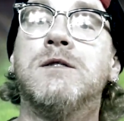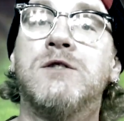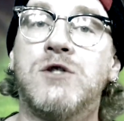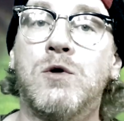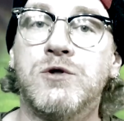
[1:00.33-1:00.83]

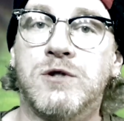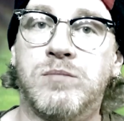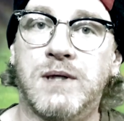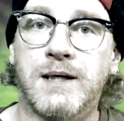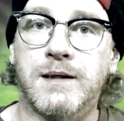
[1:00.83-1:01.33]
Social
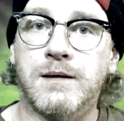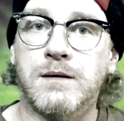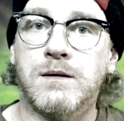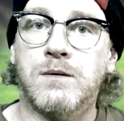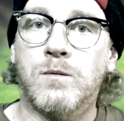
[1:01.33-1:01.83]
Blade.
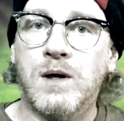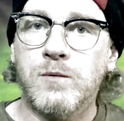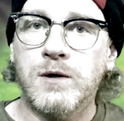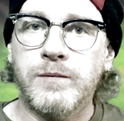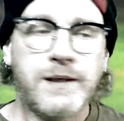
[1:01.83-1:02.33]
What
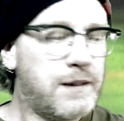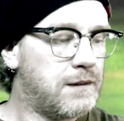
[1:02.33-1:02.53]
were we?